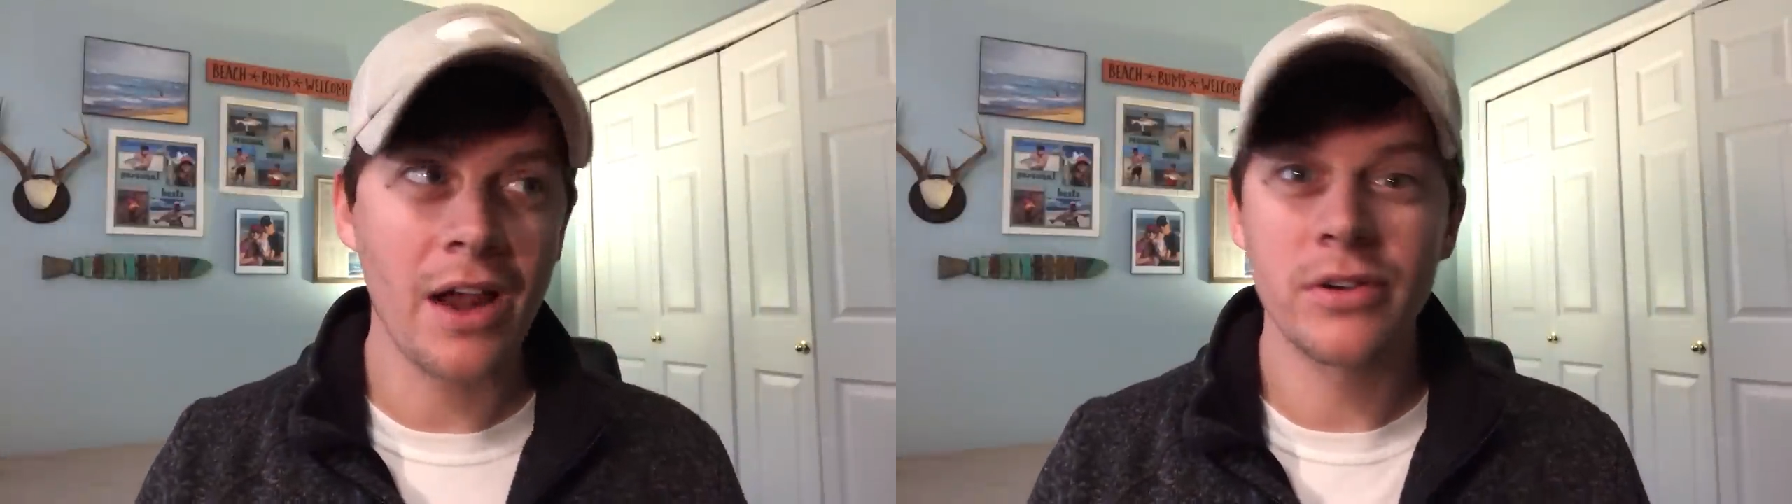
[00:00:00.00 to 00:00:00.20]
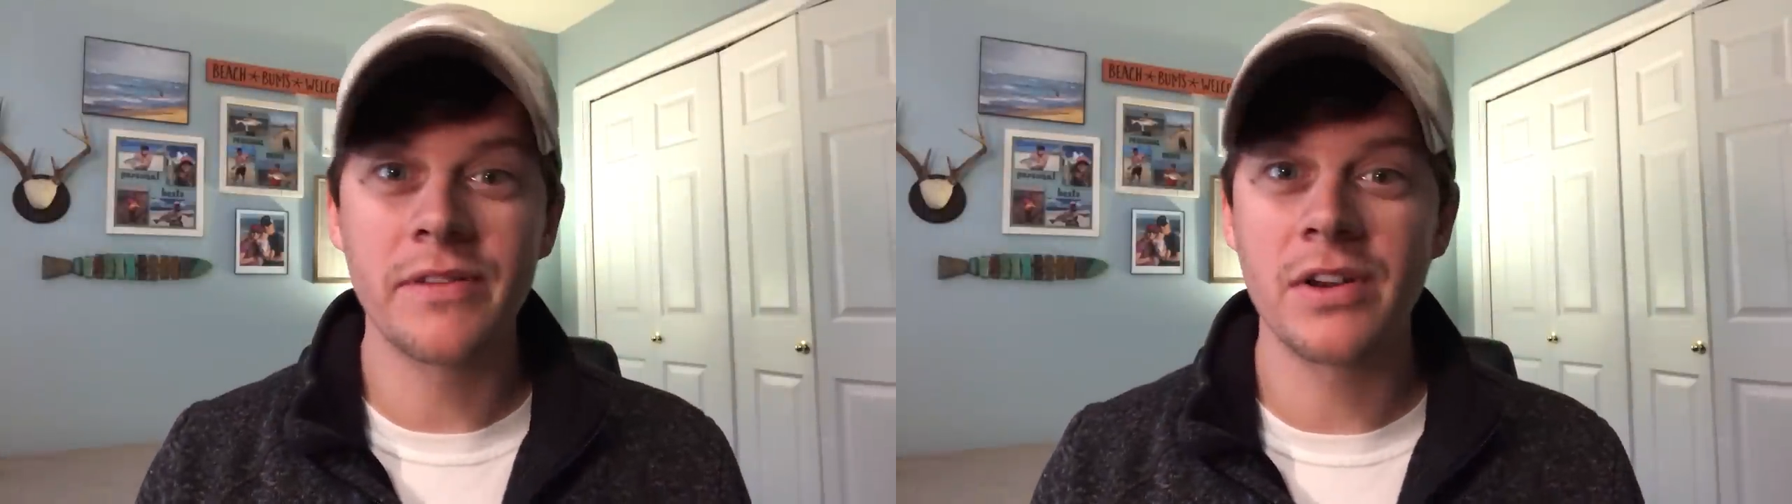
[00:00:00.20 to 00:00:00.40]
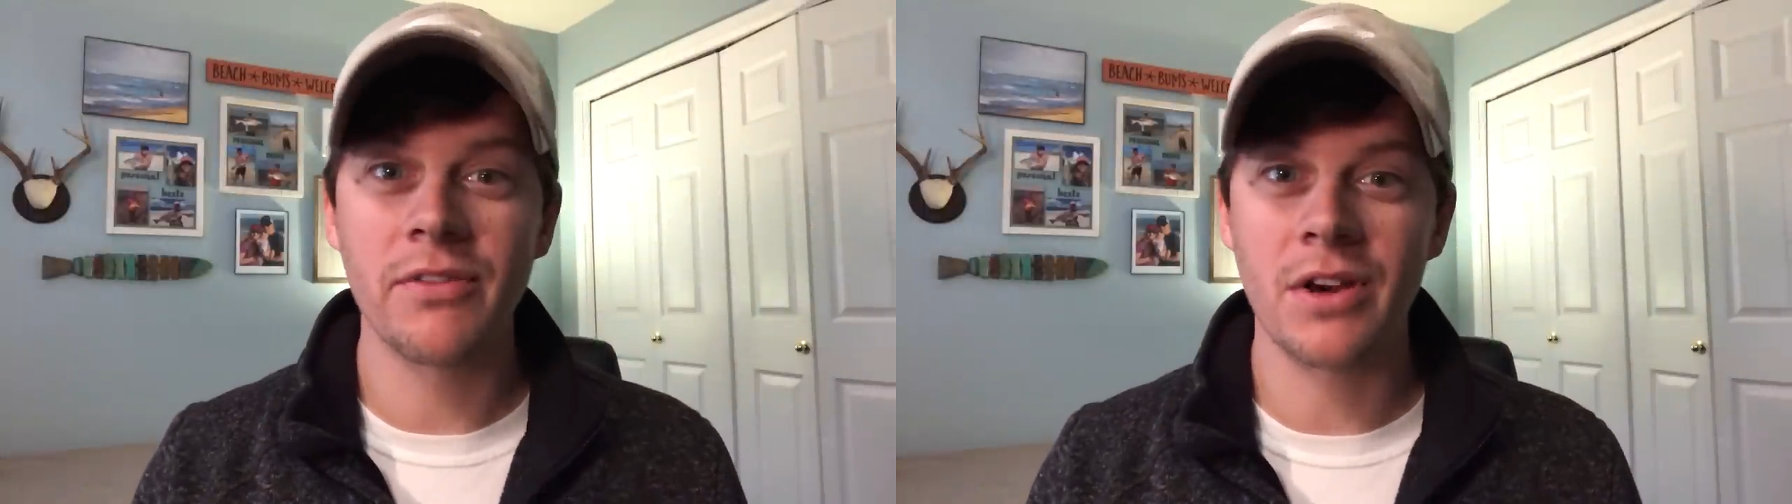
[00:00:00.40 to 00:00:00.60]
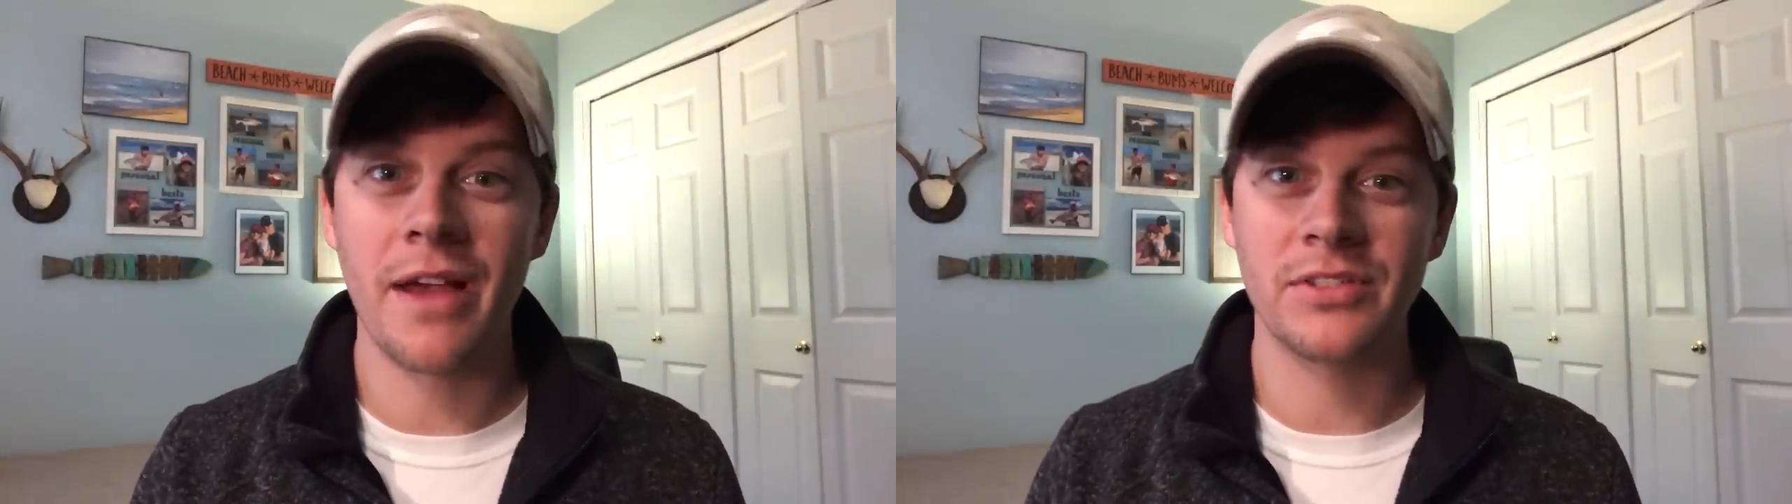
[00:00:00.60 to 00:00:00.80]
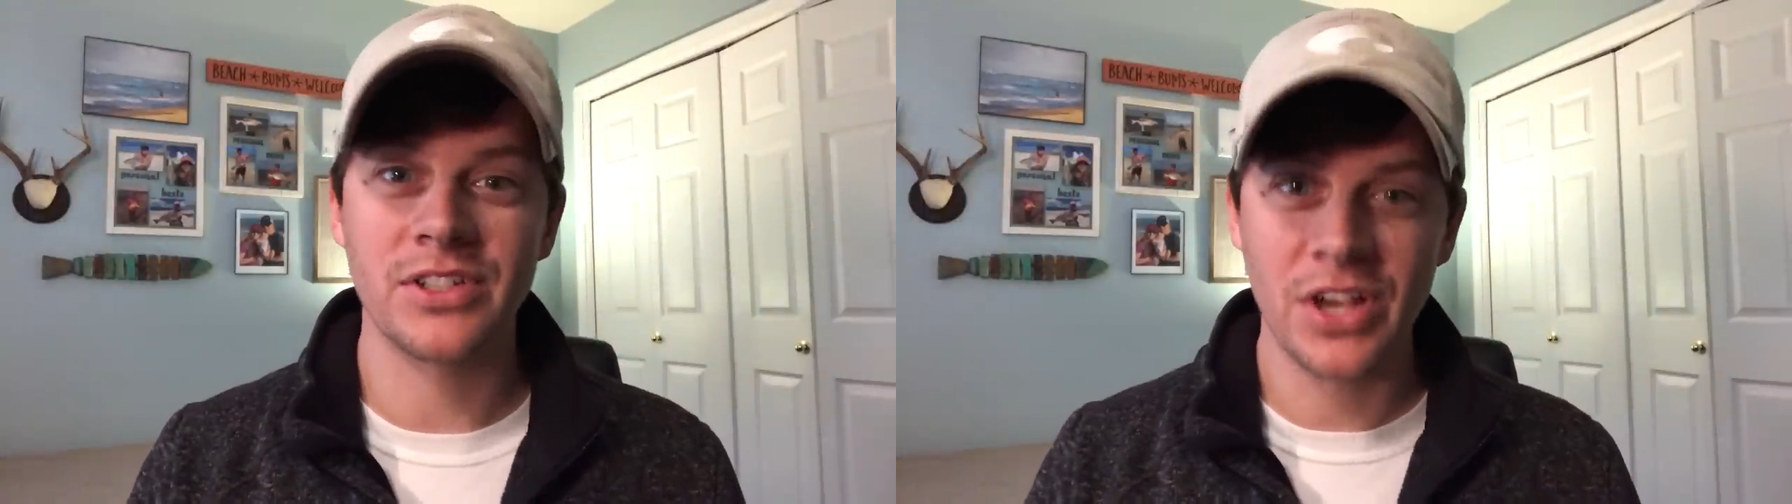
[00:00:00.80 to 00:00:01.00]
I don't even ever
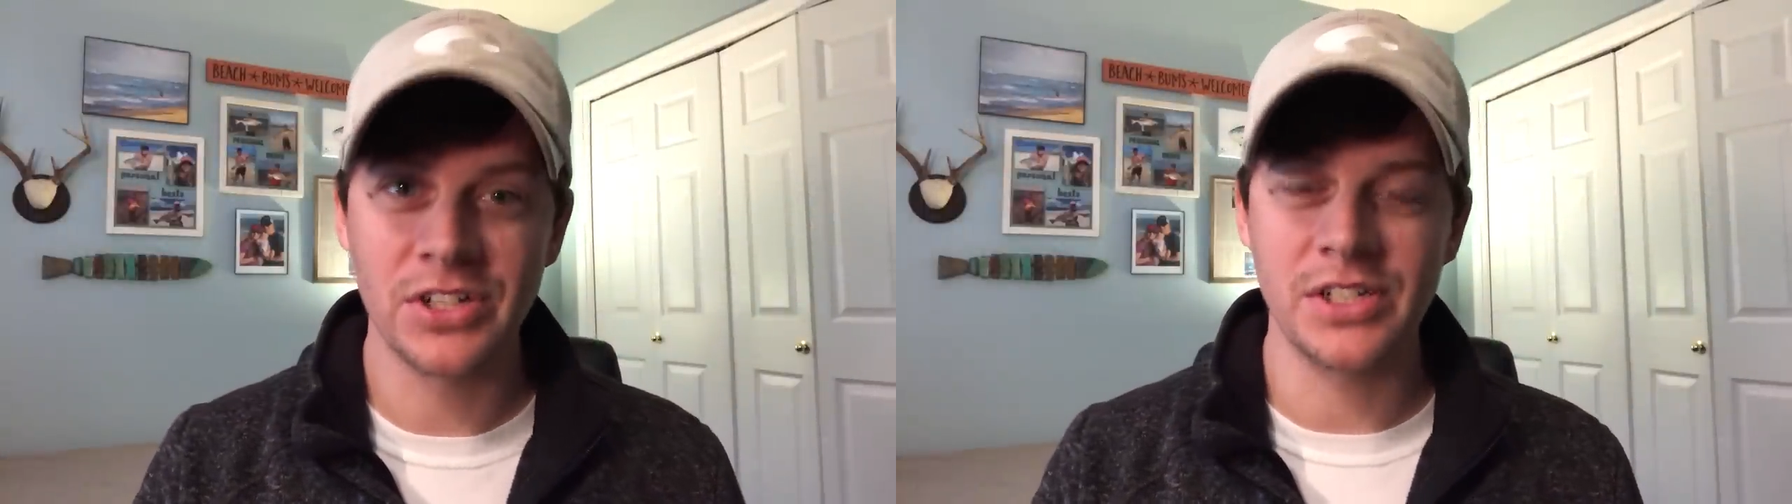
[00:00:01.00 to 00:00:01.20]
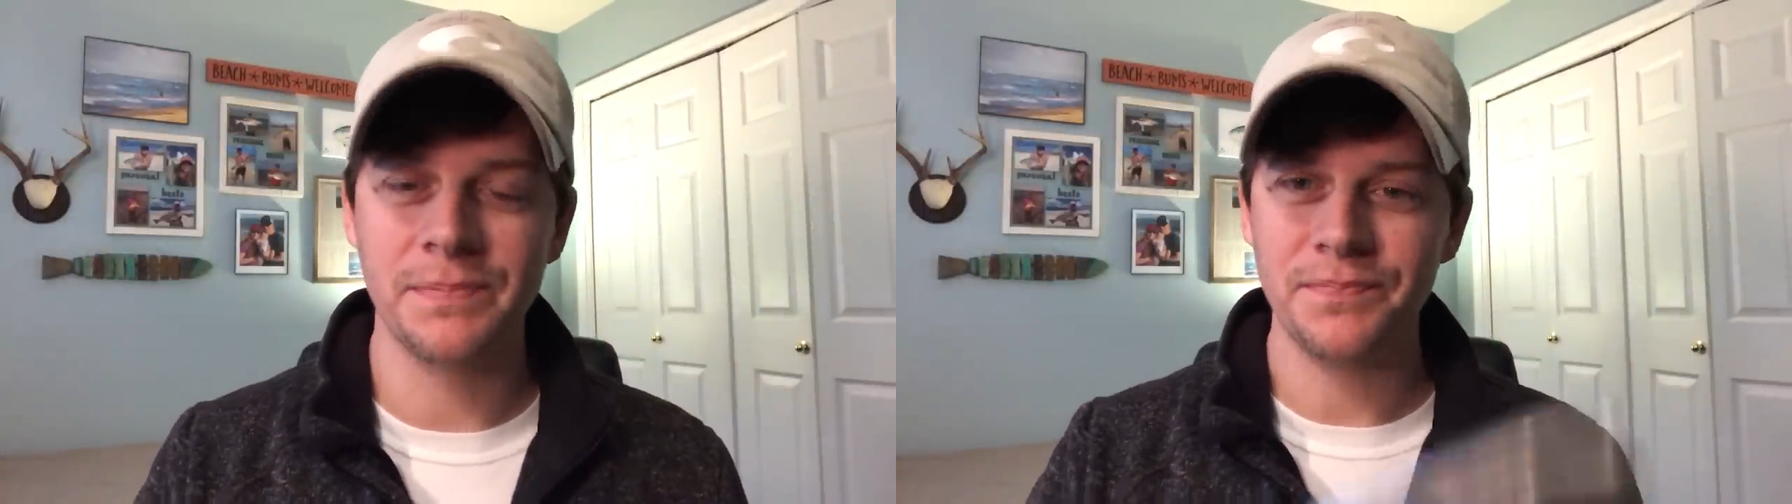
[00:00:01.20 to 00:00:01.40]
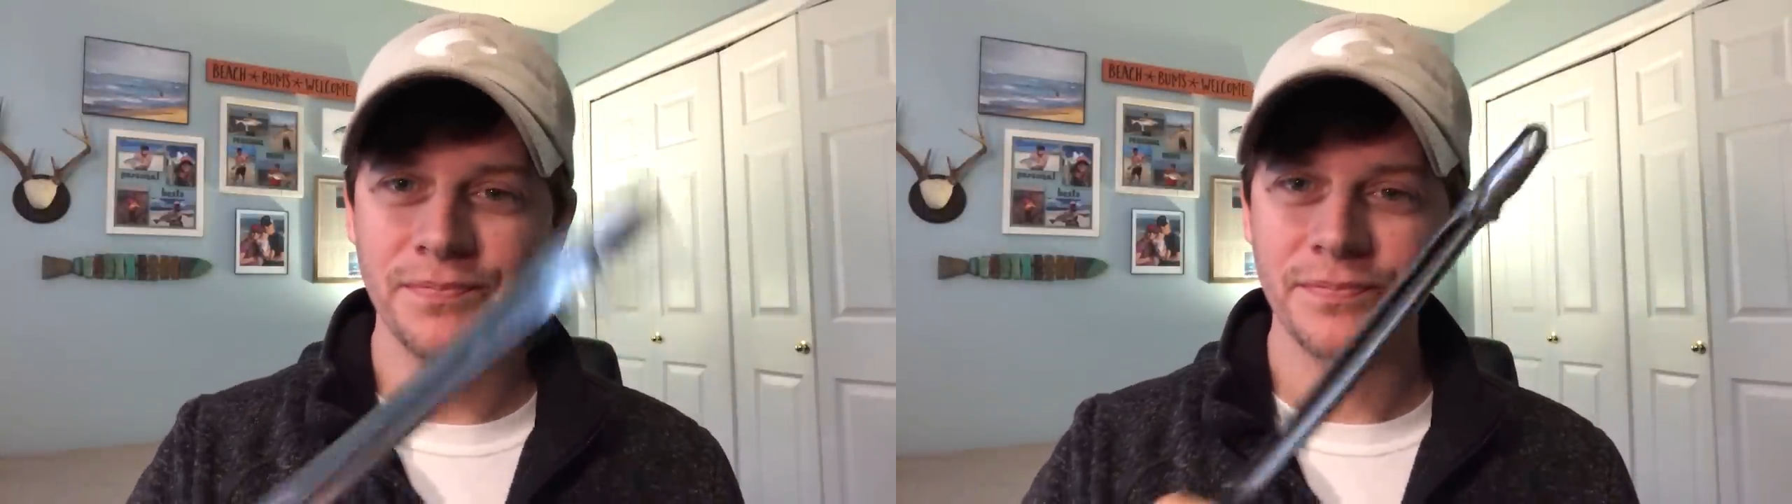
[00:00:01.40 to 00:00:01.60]
have to touch it